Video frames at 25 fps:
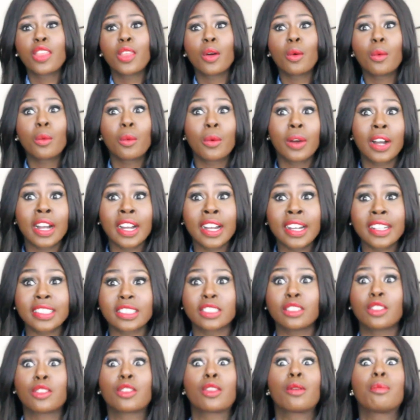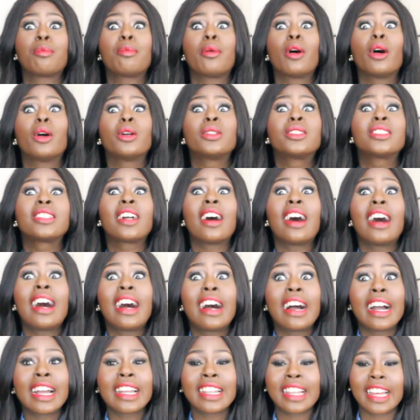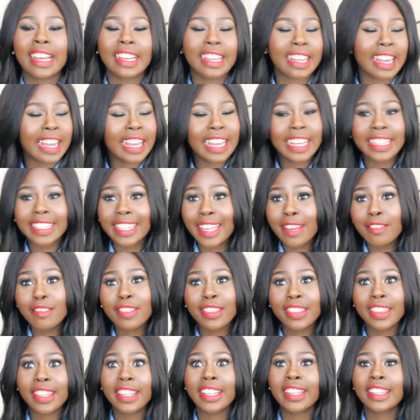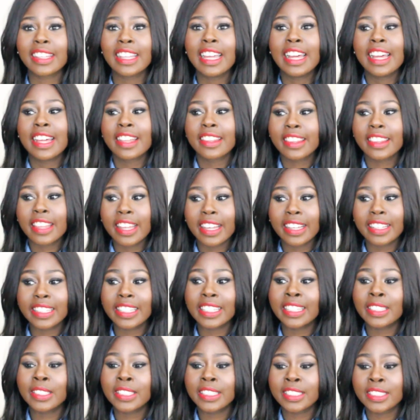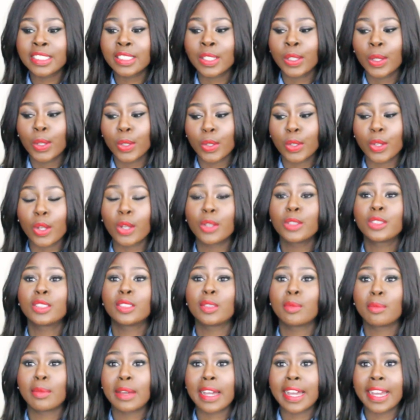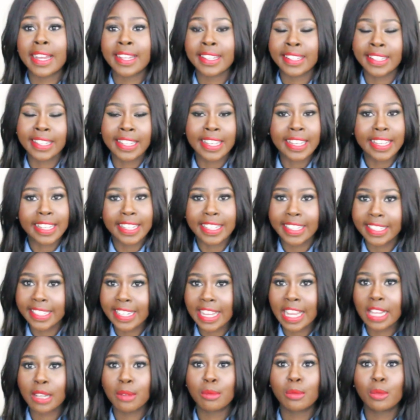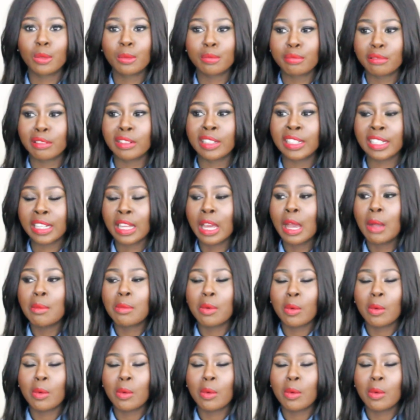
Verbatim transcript: the works, the bow tie, like I had everything there is known to man in animal print.